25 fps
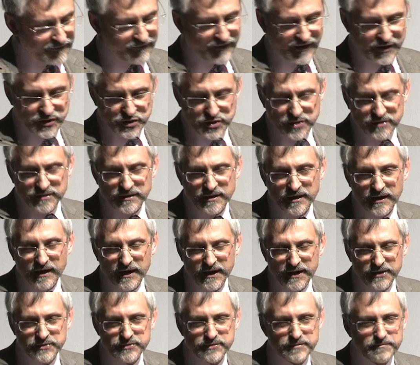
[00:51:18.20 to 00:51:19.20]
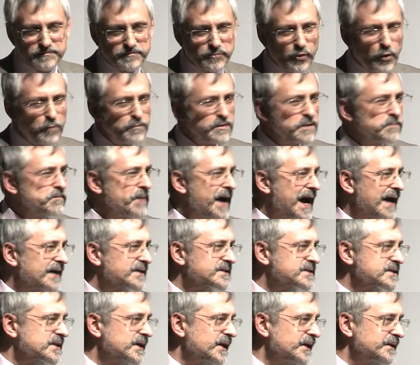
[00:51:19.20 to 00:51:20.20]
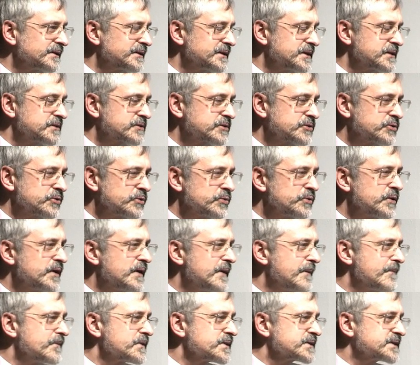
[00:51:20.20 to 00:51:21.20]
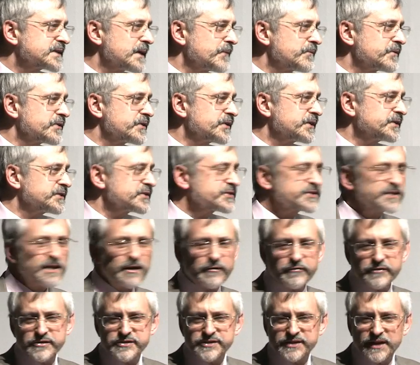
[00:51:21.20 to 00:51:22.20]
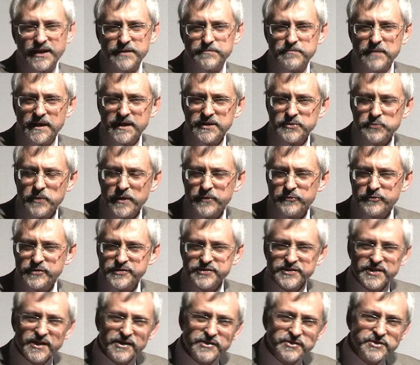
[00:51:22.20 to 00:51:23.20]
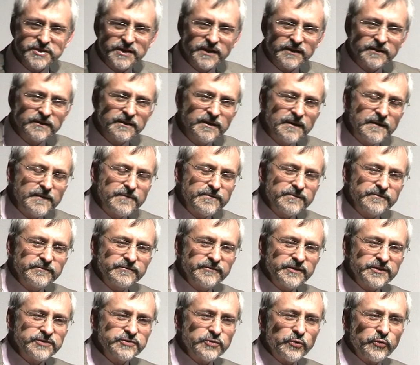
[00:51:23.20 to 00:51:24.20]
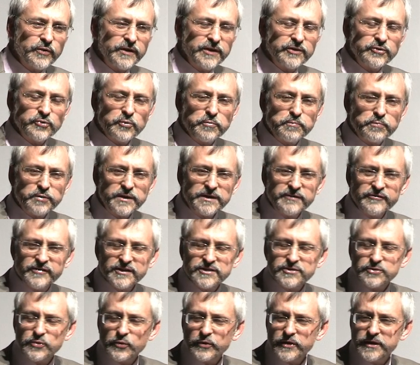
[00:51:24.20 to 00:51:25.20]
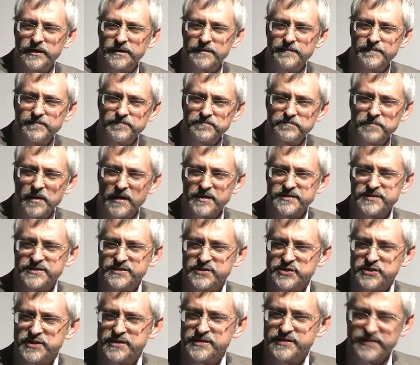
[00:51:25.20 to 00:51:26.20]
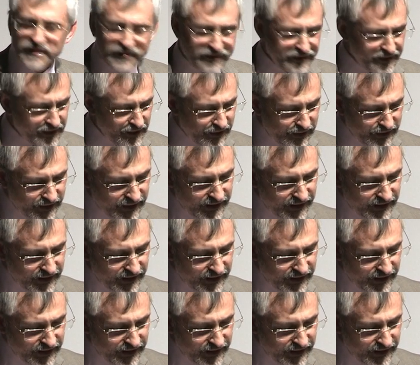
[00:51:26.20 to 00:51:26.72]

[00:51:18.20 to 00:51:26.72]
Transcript: elevation. It brought me back slightly to some of the discoveries I'd made when researching Victorian or pre-Victorian parsonages in the